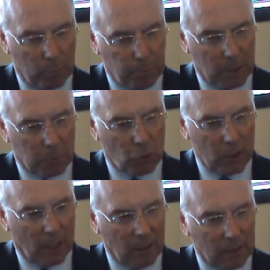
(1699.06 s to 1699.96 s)
beat them
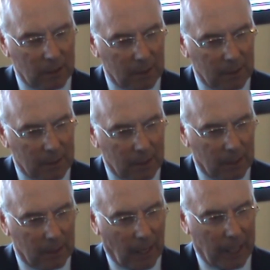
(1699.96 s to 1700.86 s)
3-0,
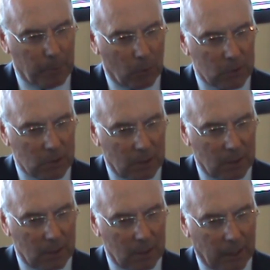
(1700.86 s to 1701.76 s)
Ibrox, and
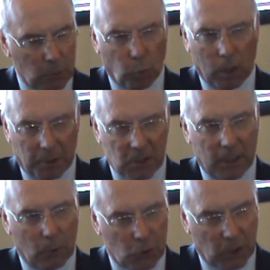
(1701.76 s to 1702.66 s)
I think it was William
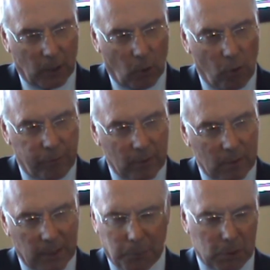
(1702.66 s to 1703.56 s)
McStay got sent
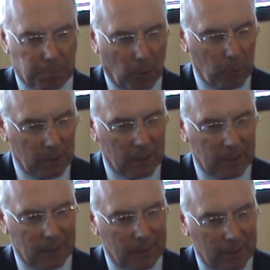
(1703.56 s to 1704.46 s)
off. Ted was brilliant that
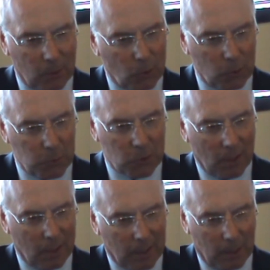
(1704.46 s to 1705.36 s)
day, you know.
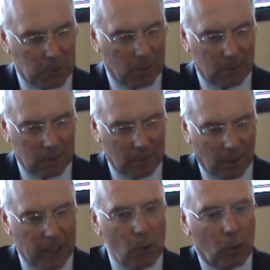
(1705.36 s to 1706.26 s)
He was
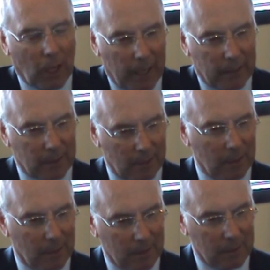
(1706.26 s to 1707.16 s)
a real character,
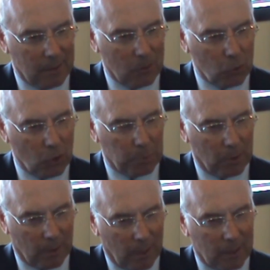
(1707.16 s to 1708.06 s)
I know
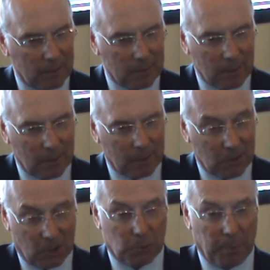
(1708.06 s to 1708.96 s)
about that, and
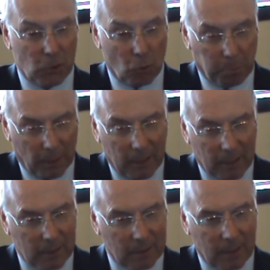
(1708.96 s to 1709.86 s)
just a special
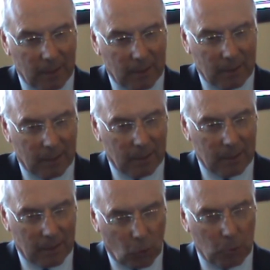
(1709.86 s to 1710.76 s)
player and
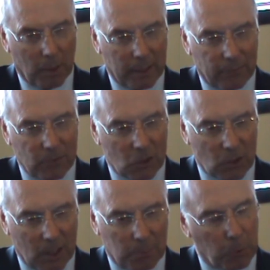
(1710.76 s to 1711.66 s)
a good man to have on your
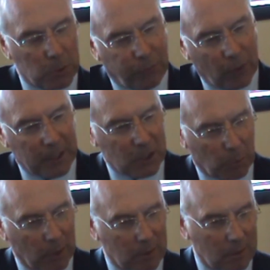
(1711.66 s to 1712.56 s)
side. But it was funny as
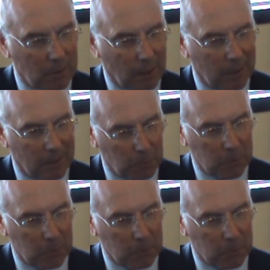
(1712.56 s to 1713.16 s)
well. Ted,